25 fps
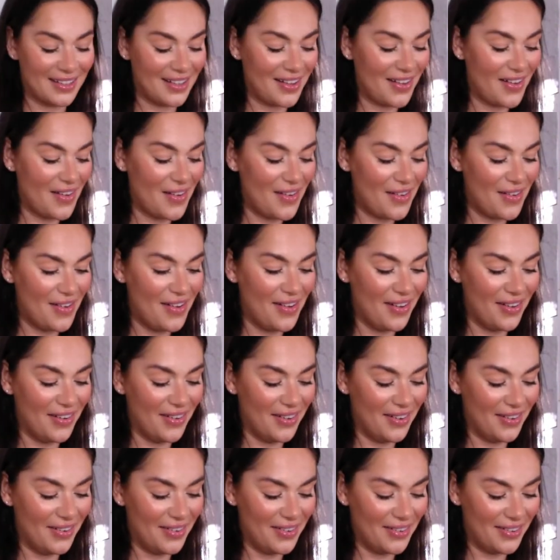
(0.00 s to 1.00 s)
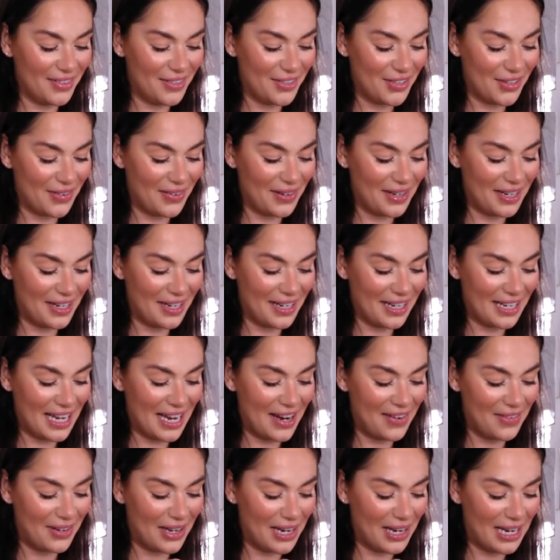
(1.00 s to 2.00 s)
Oh, Joanna,
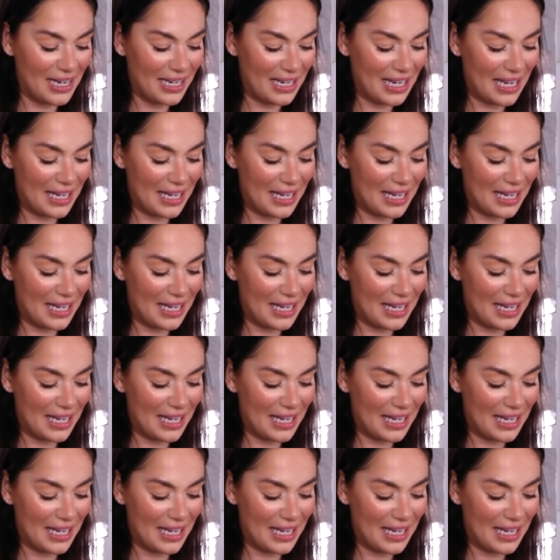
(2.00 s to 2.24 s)
Caroline